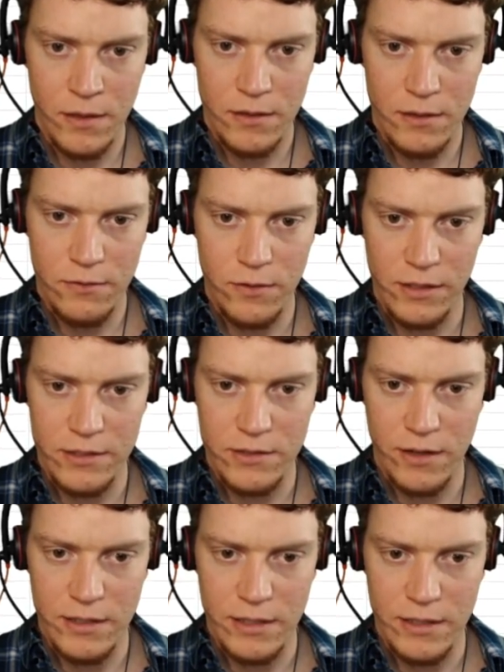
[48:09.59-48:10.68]
different list
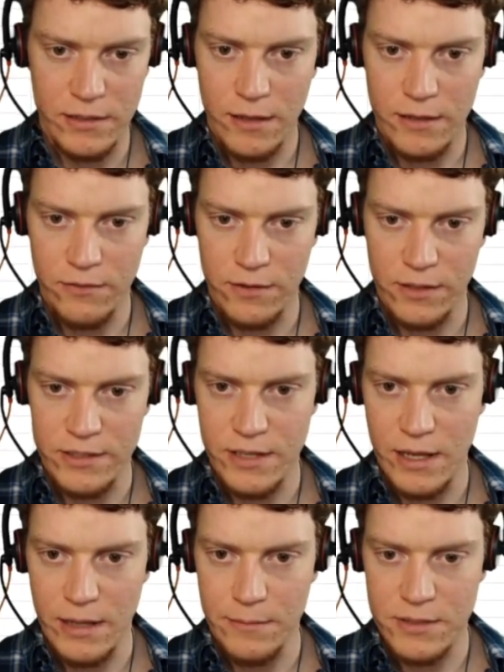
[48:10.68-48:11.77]
IDs, different list
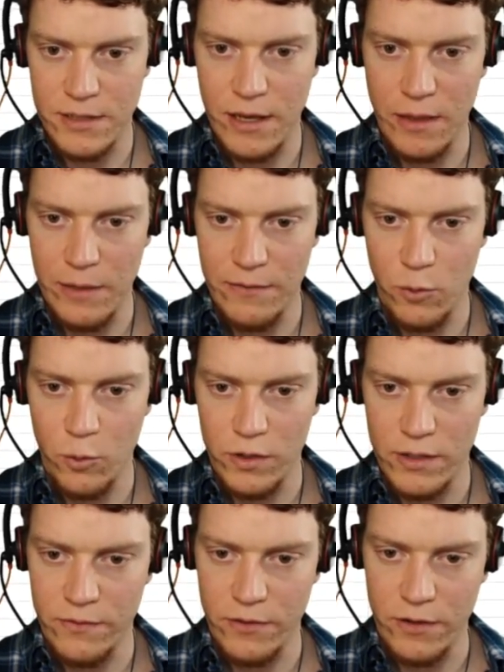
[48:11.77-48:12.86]
names, and then we have all the
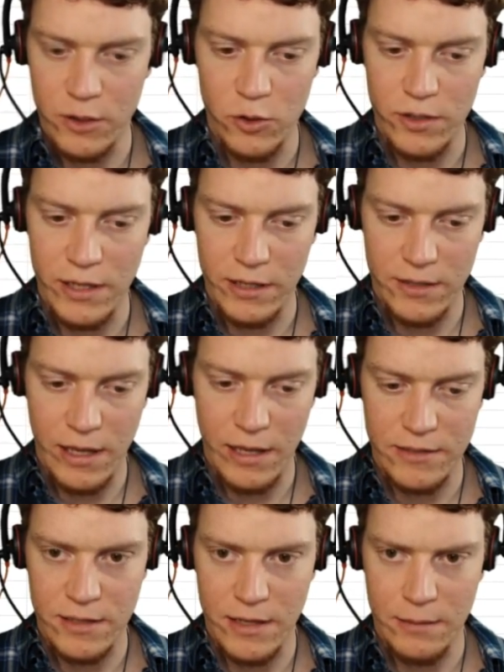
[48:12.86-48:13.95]
different unique
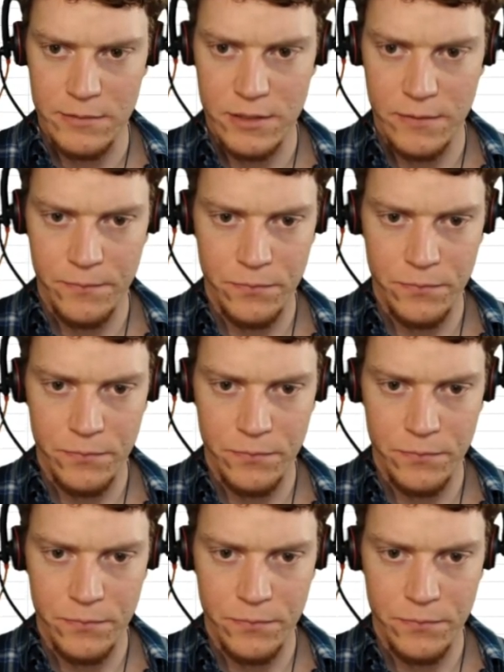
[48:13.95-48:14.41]
task names.